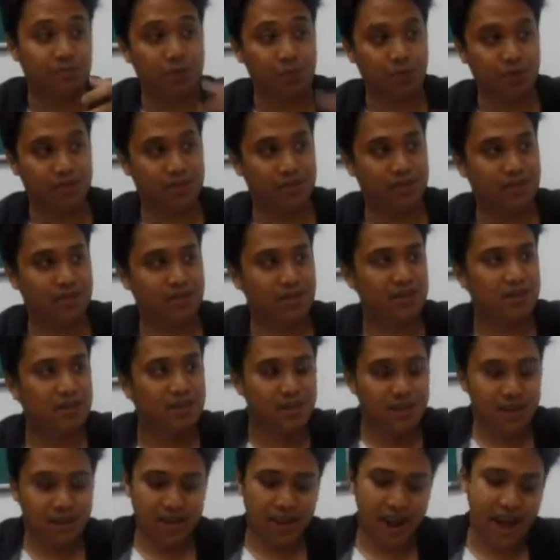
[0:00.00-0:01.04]
both.
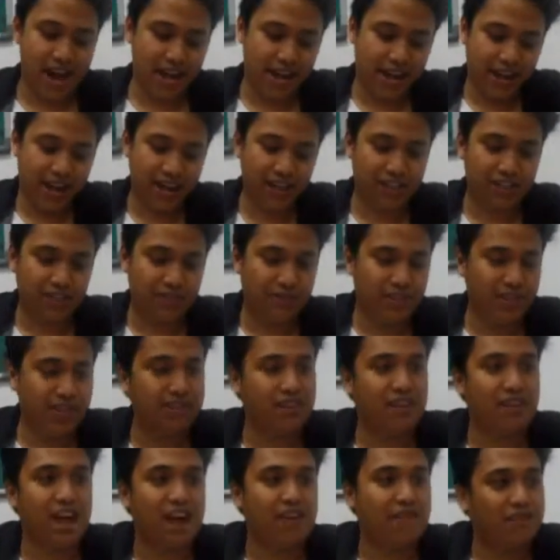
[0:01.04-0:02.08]
And each of
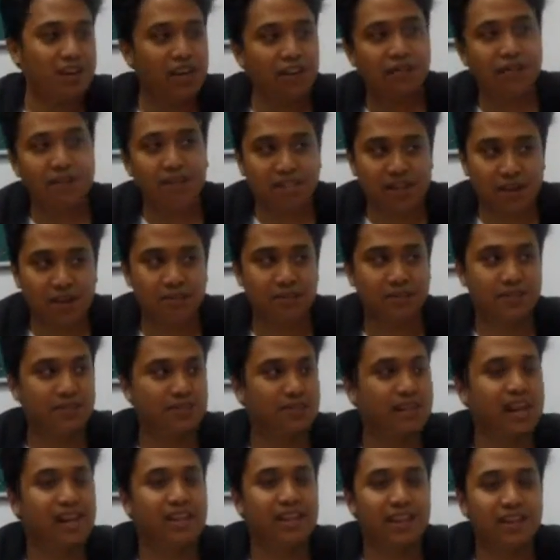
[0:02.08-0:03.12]
these have different
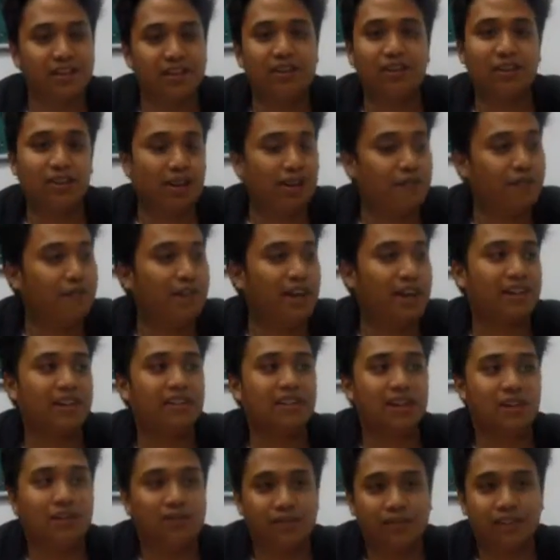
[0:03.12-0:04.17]
sounds, and they
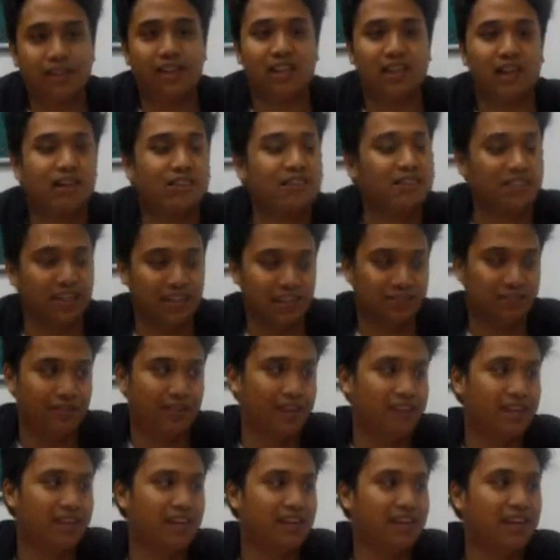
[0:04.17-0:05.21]
affect the sound of the guitar
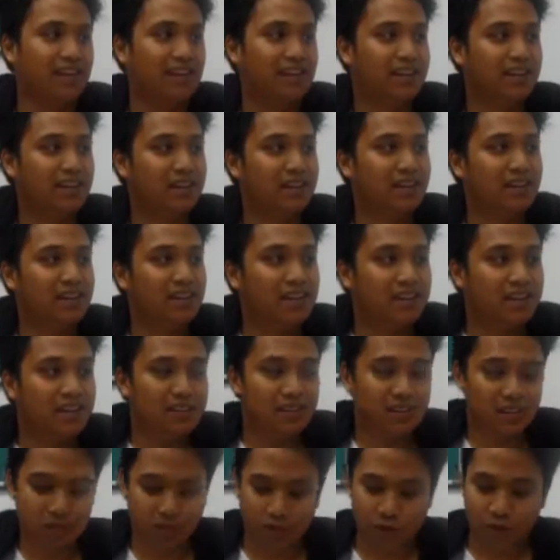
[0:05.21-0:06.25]
significantly.
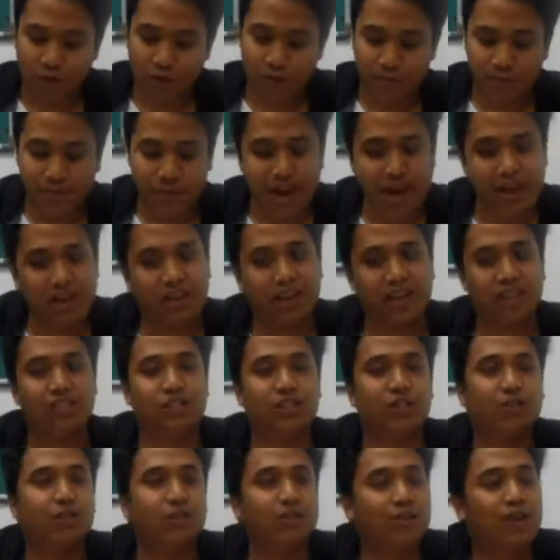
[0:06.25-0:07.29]
So from there you
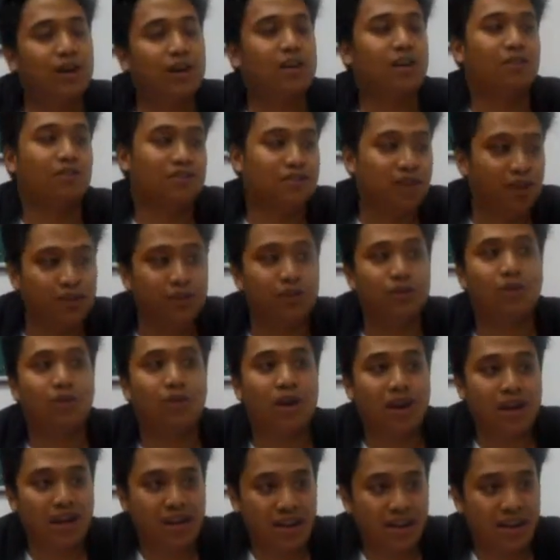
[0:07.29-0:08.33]
can choose what kind of sound you
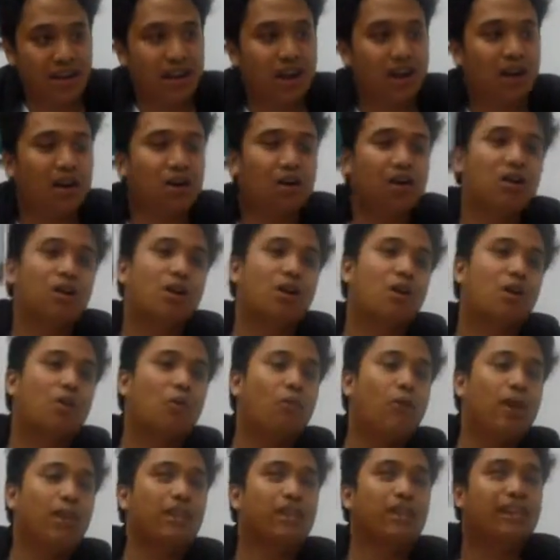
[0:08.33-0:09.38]
want,
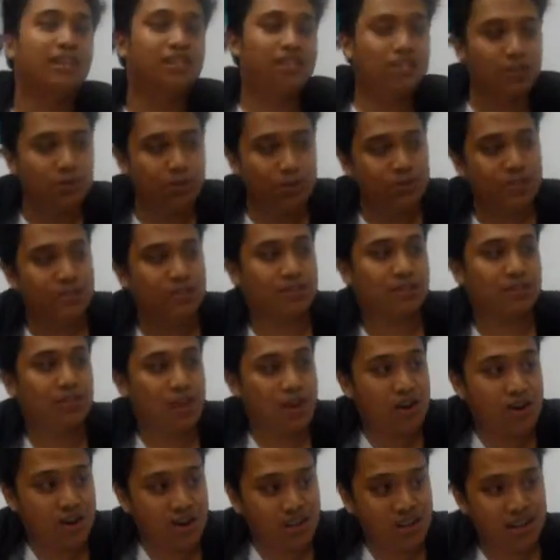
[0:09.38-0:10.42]
whether it suits the
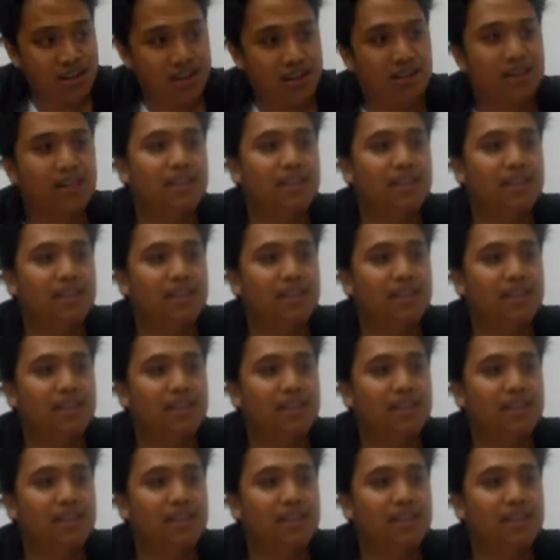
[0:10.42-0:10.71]
song,